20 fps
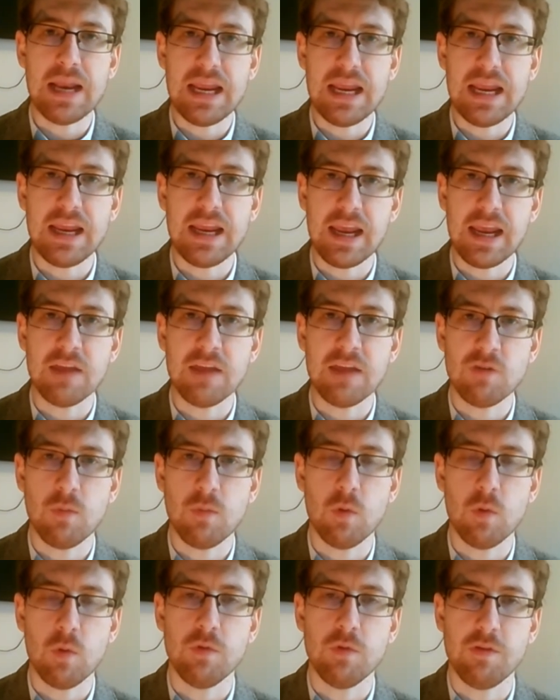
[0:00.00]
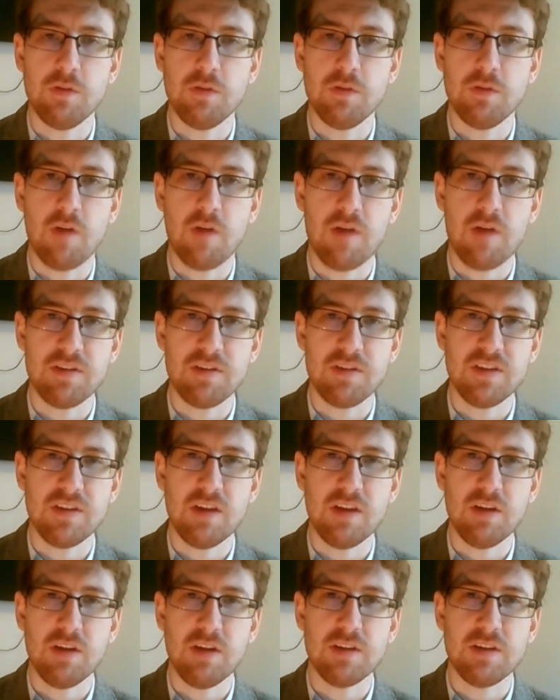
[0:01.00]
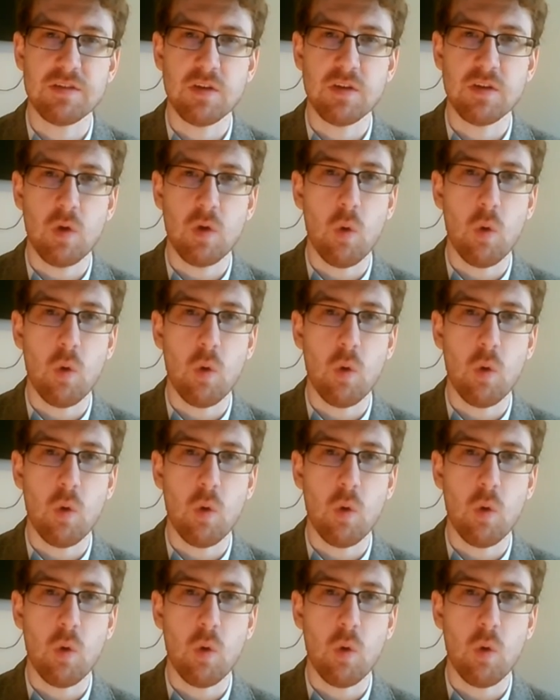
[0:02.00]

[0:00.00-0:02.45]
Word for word: leading in towards Survivor Series